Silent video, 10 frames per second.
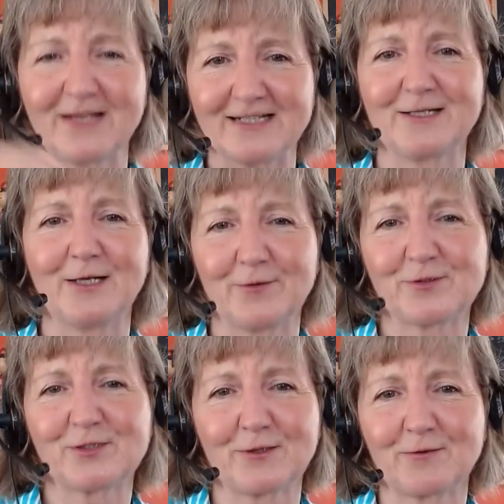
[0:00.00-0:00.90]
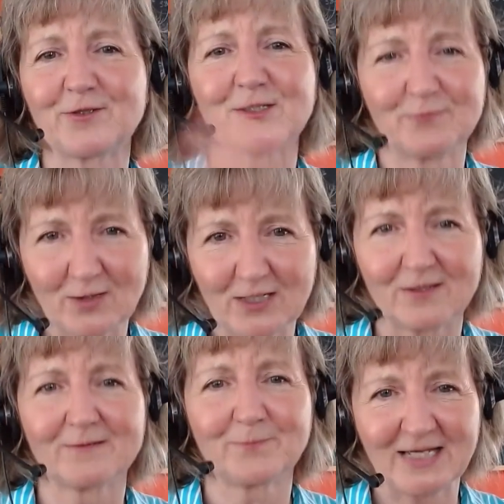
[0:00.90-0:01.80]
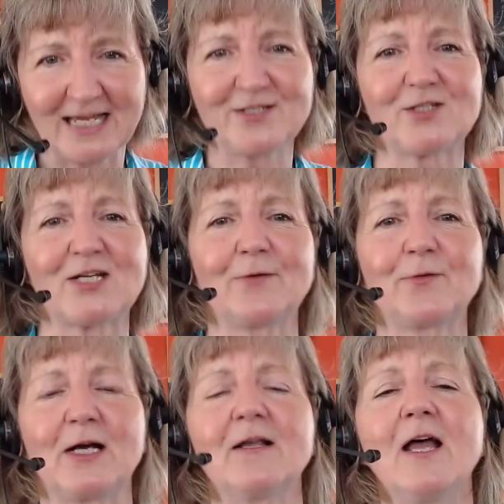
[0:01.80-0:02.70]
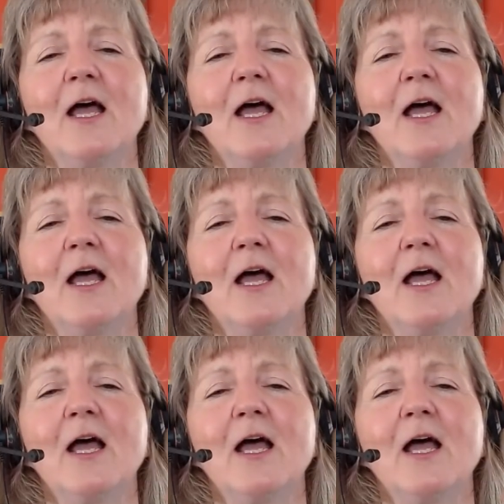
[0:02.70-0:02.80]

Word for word: That you know, there's there are some real cases out there,